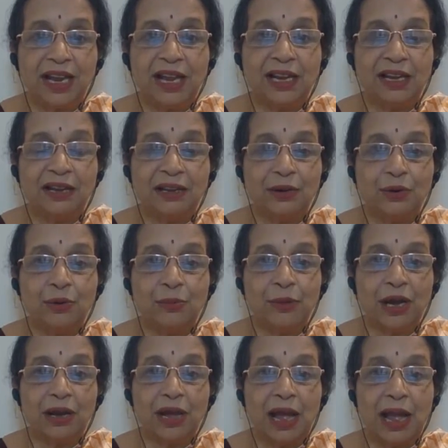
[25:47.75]
take
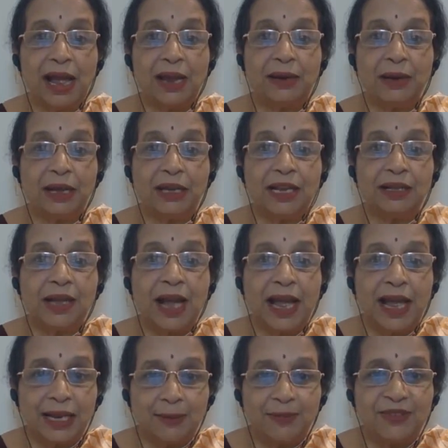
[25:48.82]
taking the
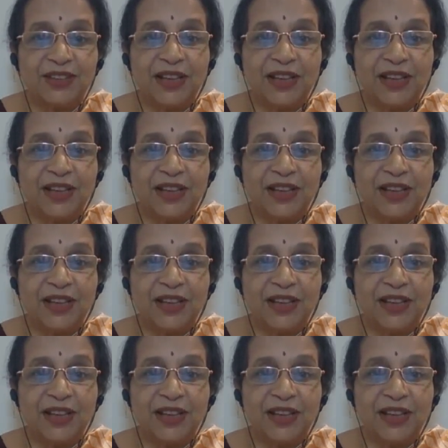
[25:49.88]
help,